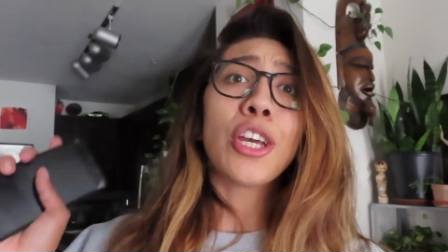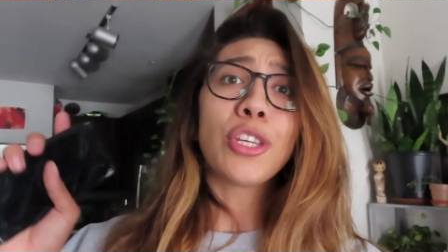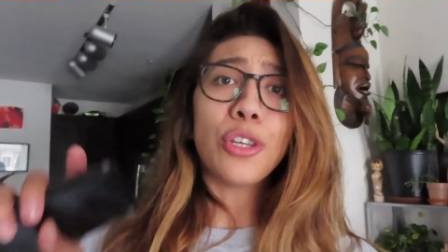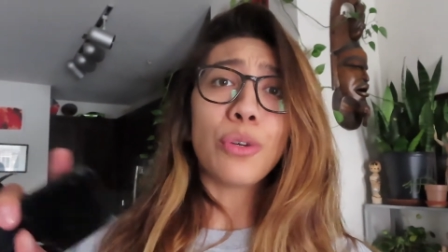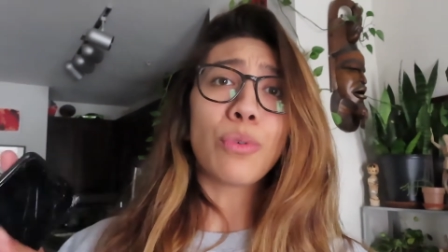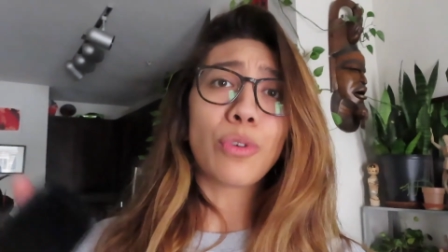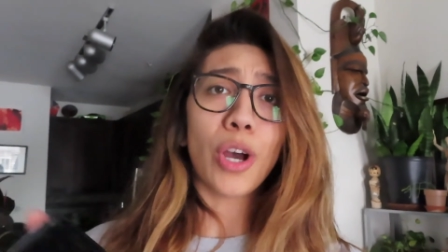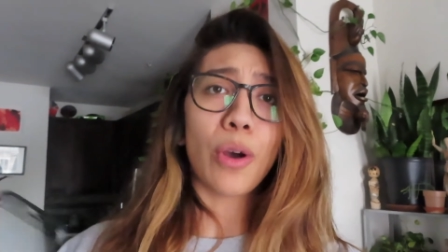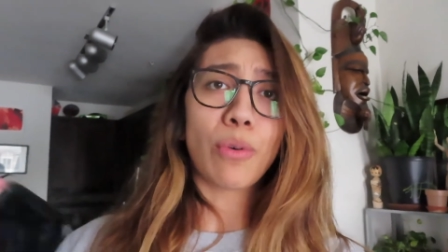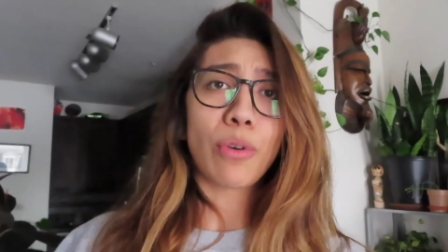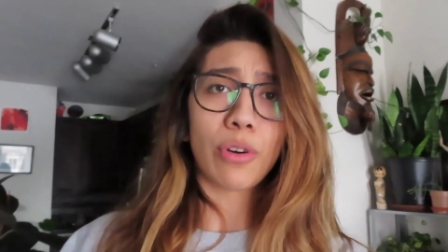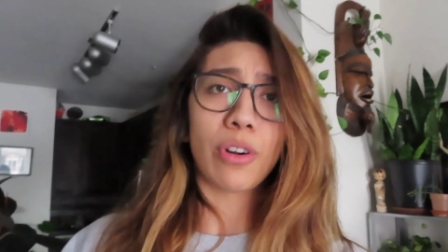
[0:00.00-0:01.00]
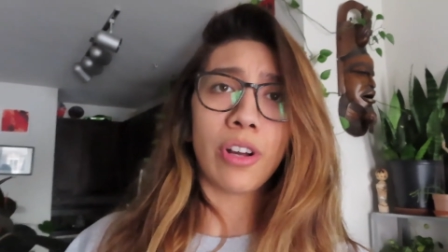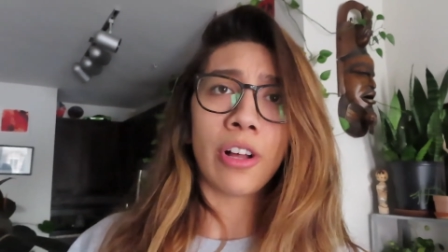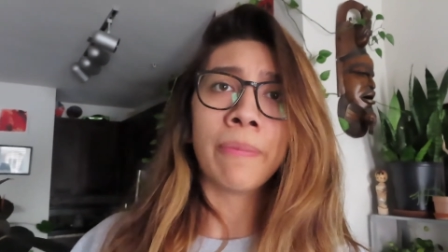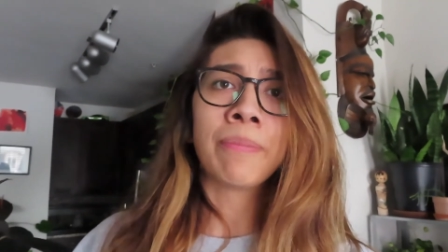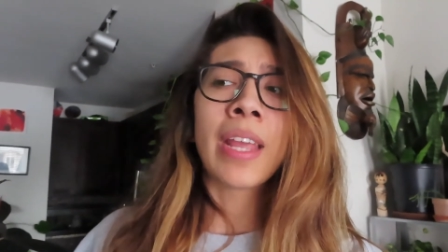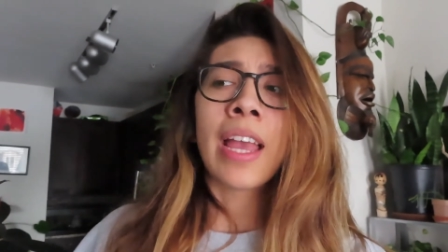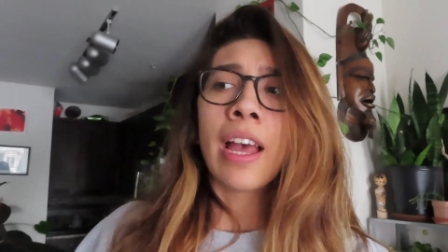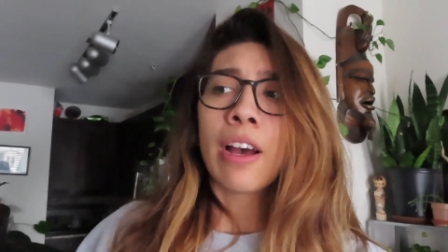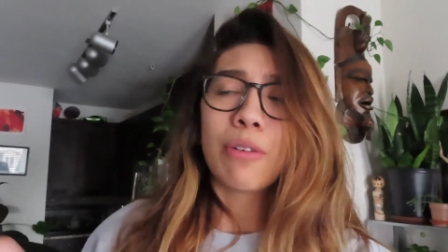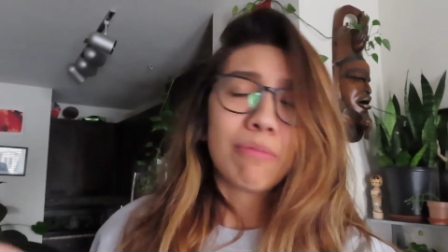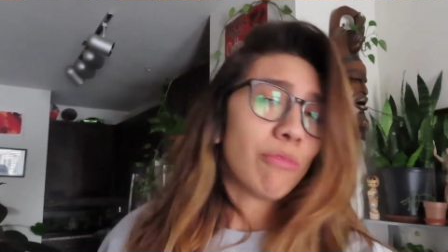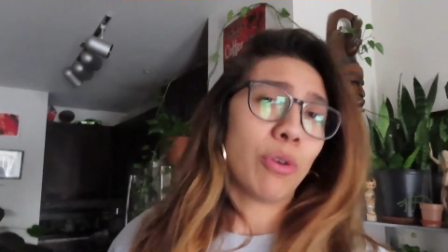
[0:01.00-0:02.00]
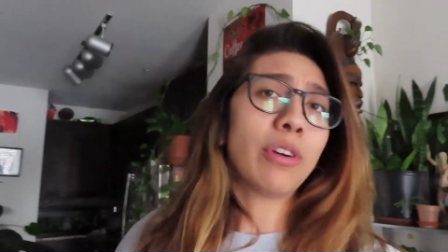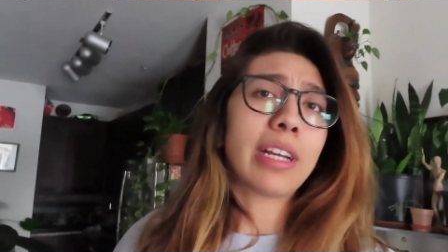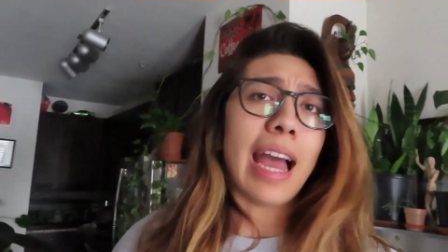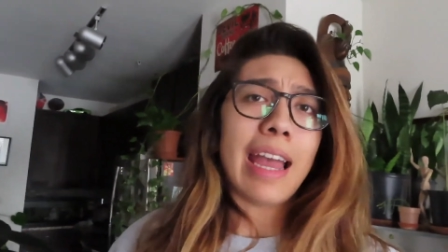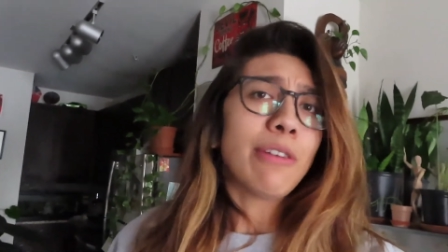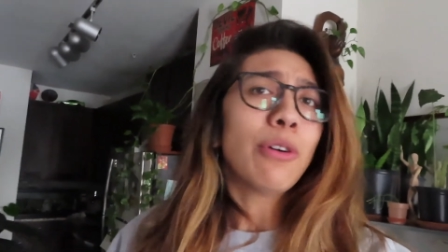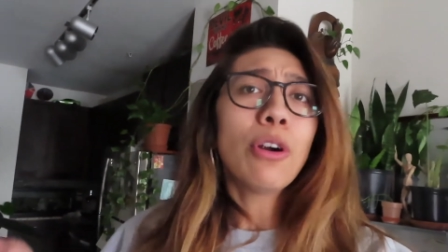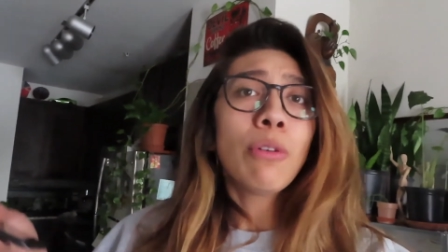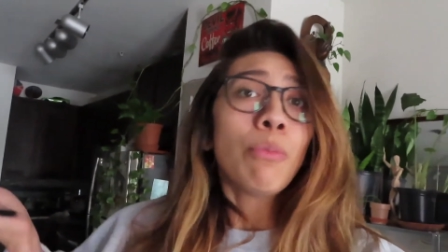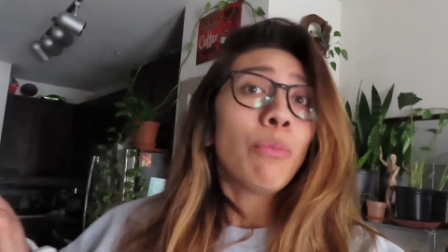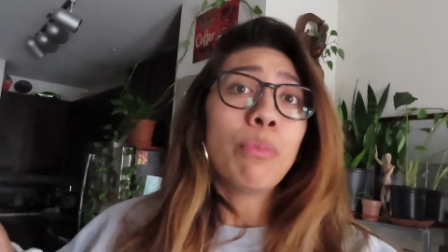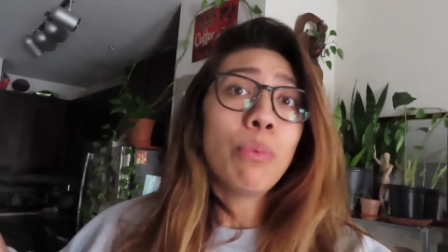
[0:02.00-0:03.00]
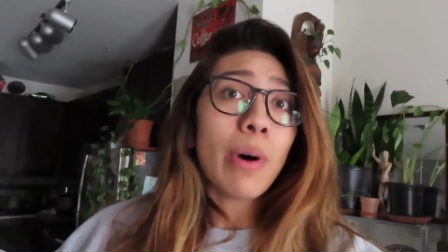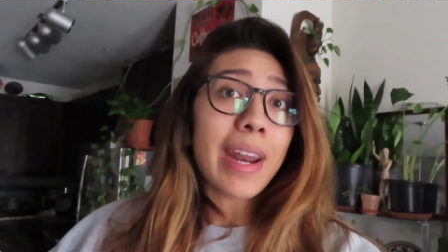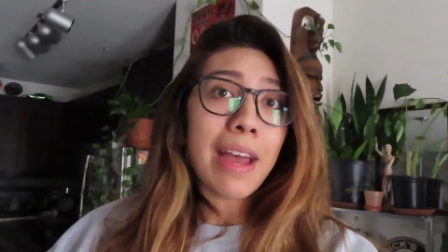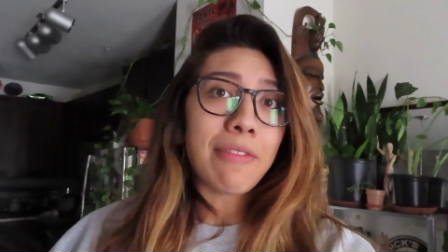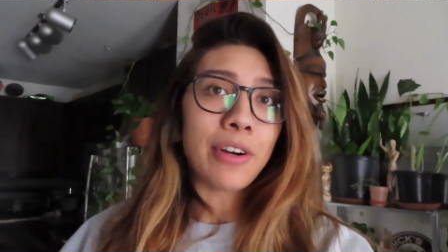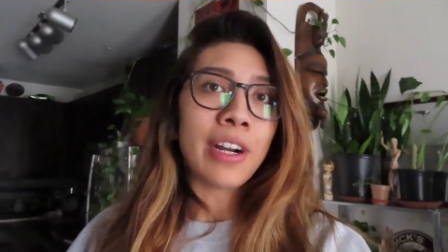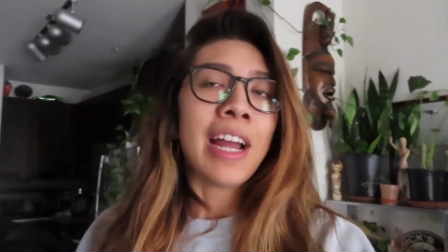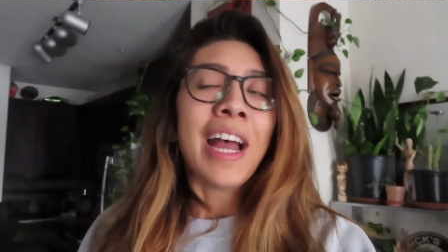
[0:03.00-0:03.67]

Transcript: you go girl. Or guy, or whatever.